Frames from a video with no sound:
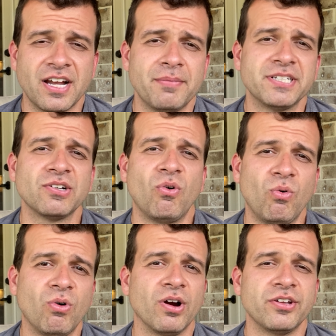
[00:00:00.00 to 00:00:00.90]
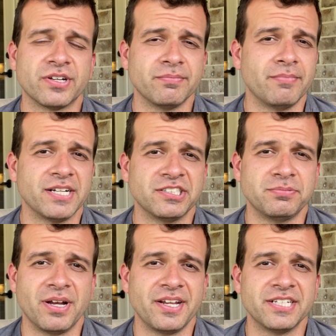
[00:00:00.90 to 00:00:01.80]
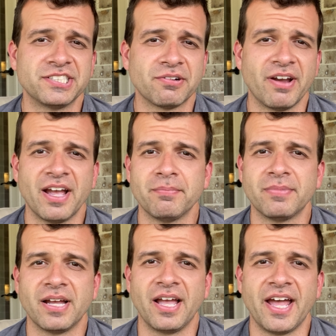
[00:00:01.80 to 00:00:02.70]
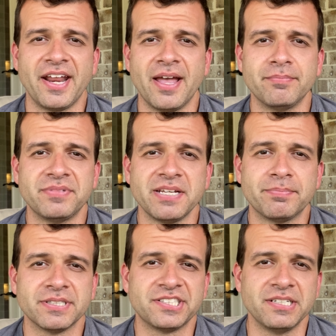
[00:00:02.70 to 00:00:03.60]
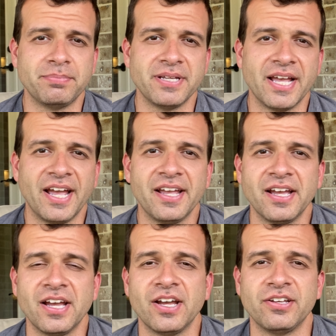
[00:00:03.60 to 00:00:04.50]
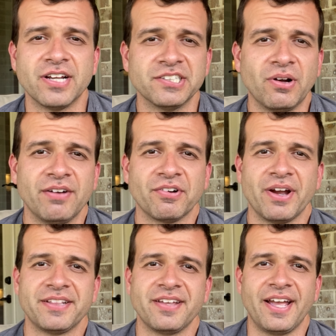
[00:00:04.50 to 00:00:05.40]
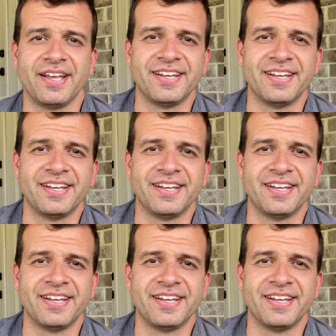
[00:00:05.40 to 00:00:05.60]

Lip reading: comments, or you can message me on Instagram at mdeepcpa. You guys all have a great day.